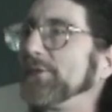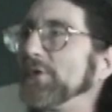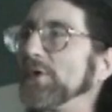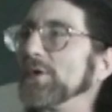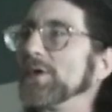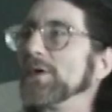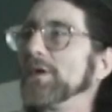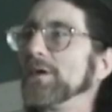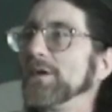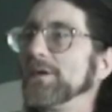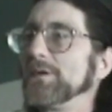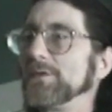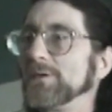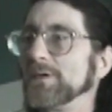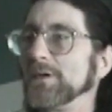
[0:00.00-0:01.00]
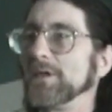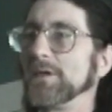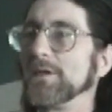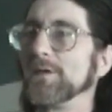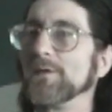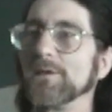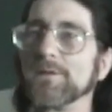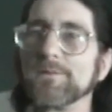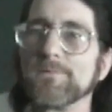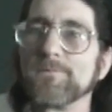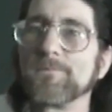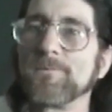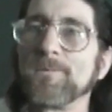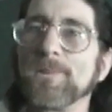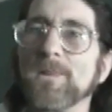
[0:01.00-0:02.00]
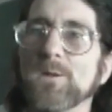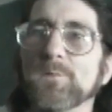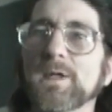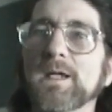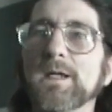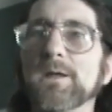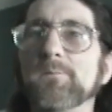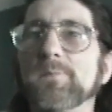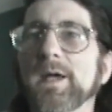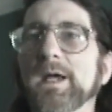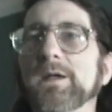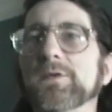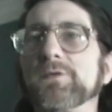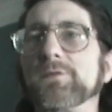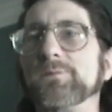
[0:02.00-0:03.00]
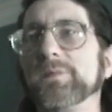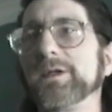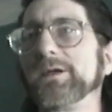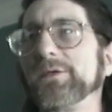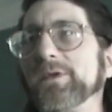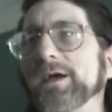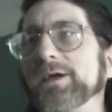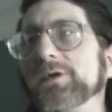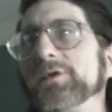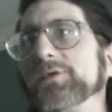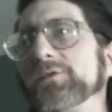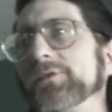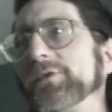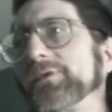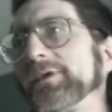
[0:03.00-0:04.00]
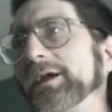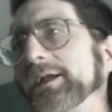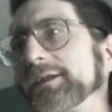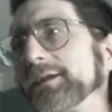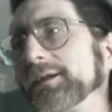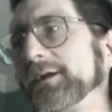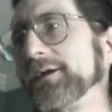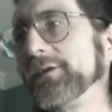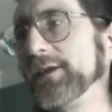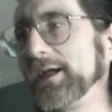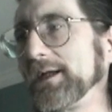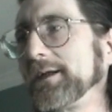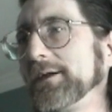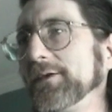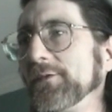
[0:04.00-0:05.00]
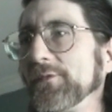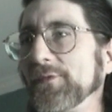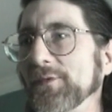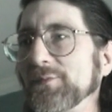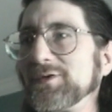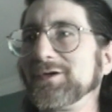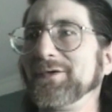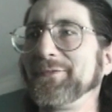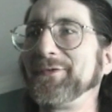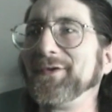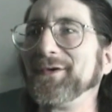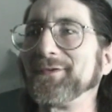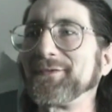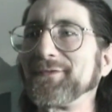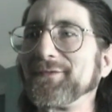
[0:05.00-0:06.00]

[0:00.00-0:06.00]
turn or being impatient because I couldn't just get there. That is the process.